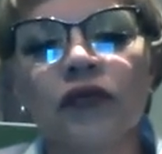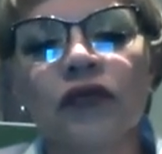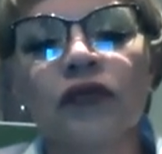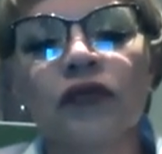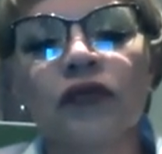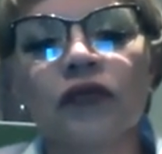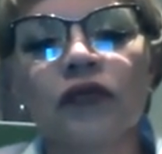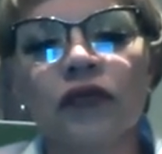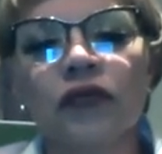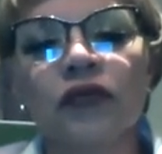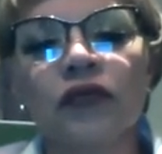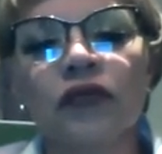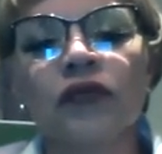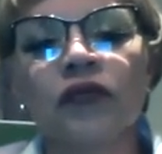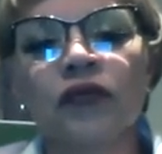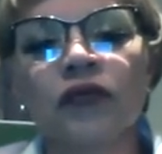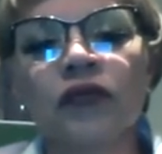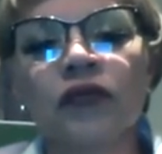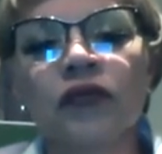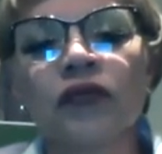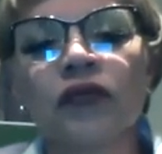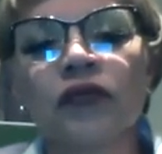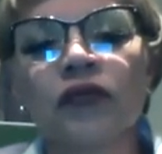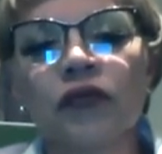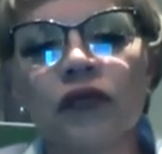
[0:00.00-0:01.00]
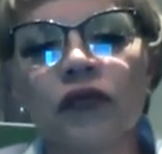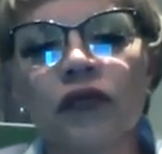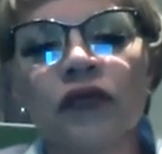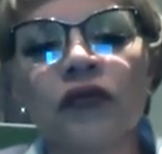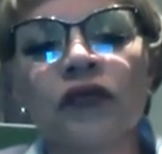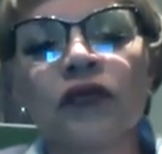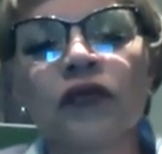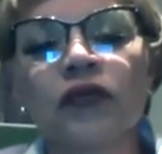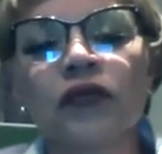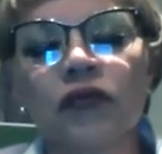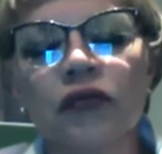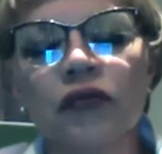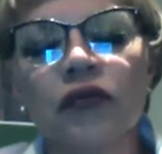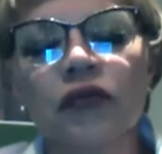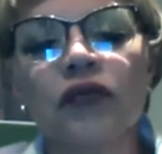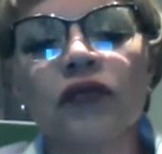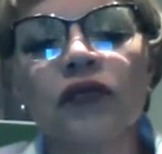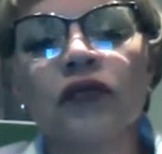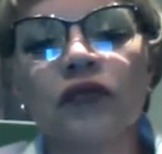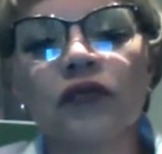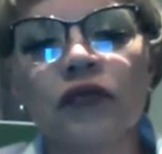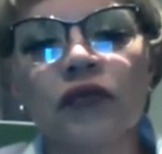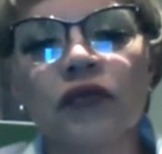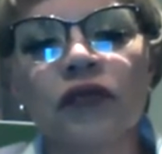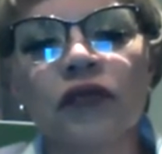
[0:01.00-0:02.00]

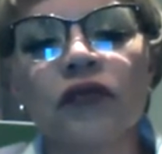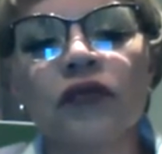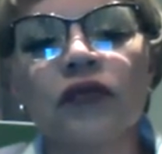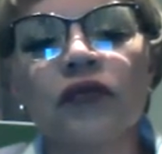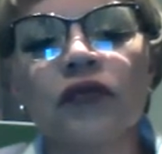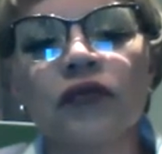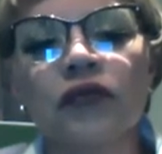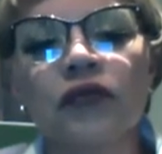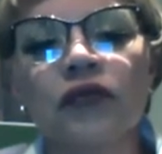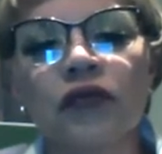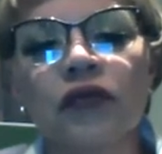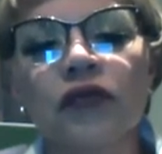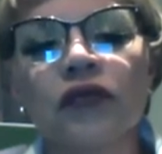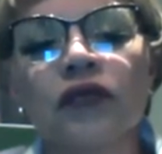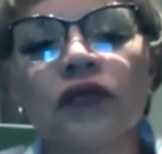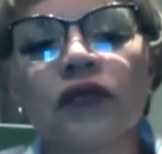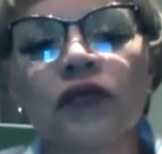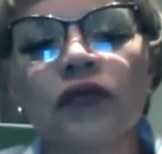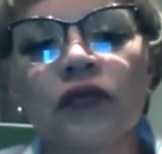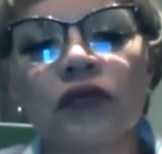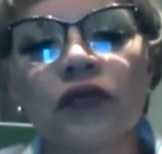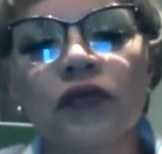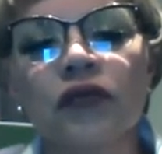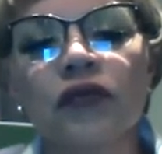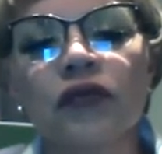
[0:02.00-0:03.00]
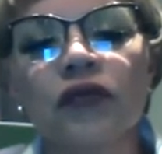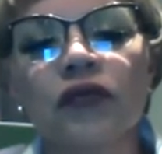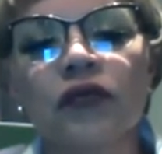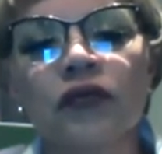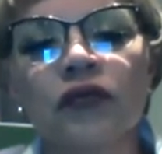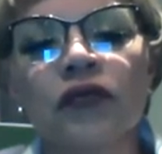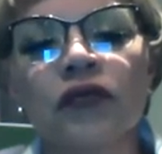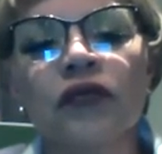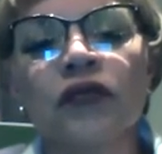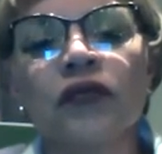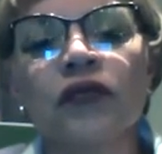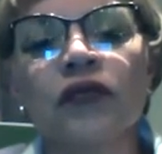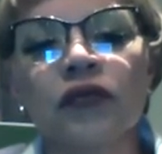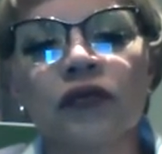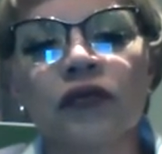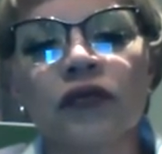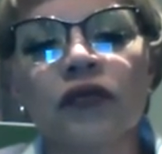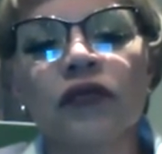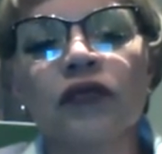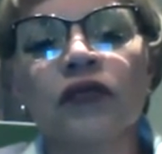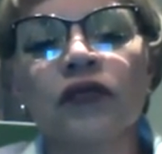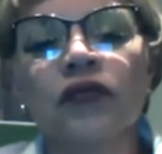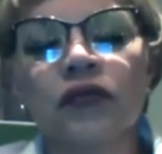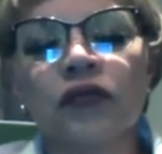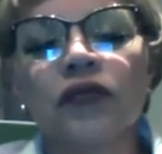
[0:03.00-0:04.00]

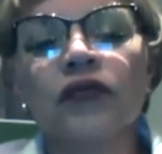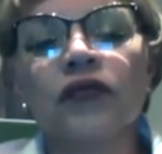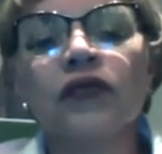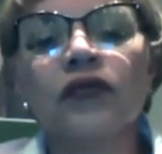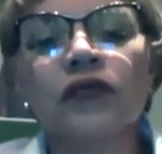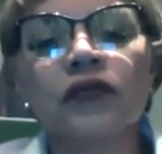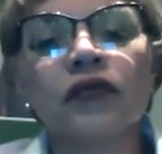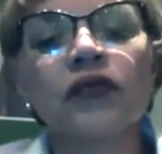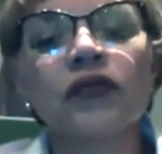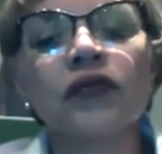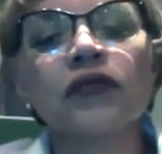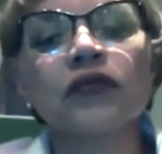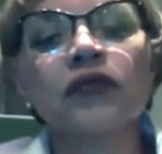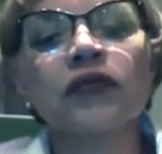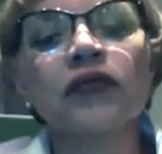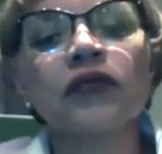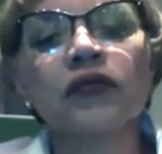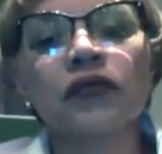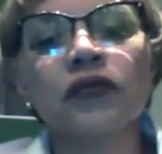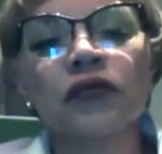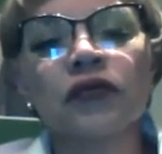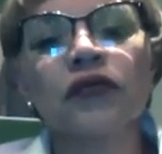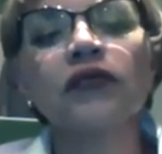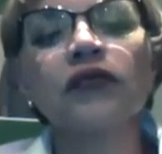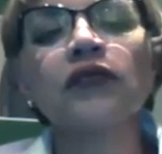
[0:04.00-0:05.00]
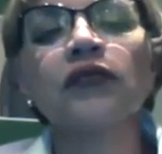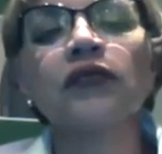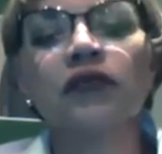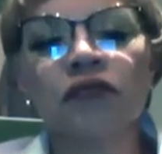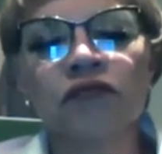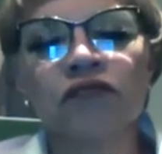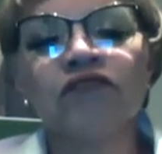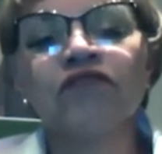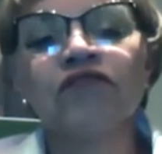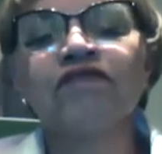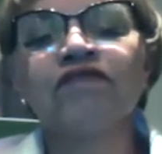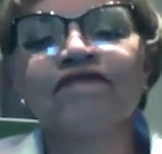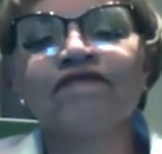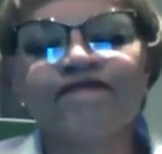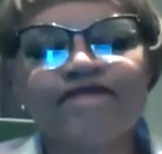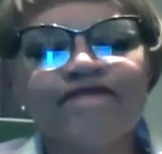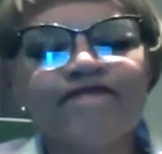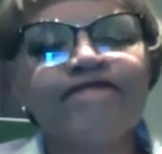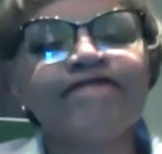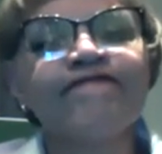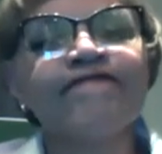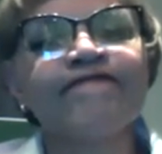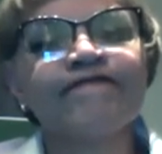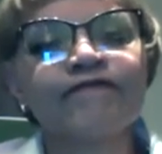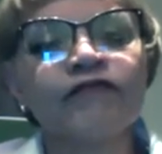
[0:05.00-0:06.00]

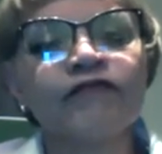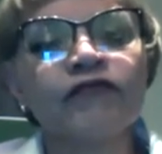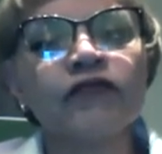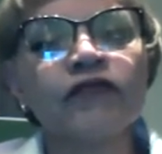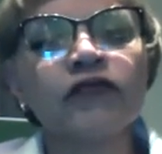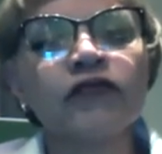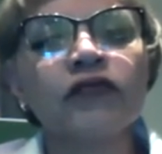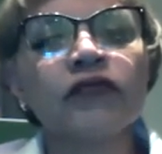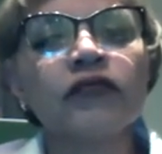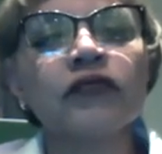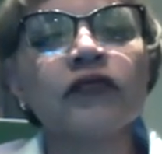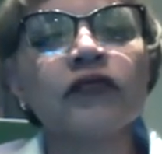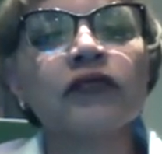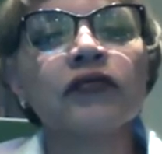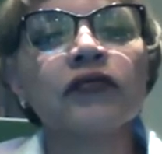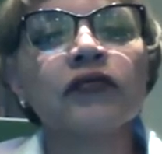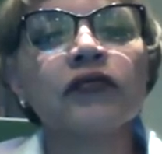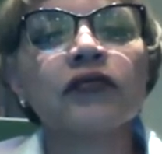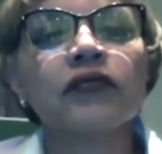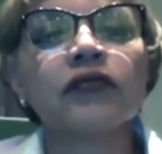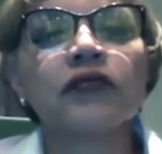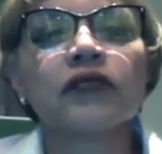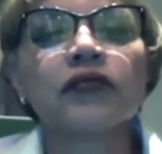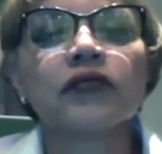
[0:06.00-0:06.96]
(silent)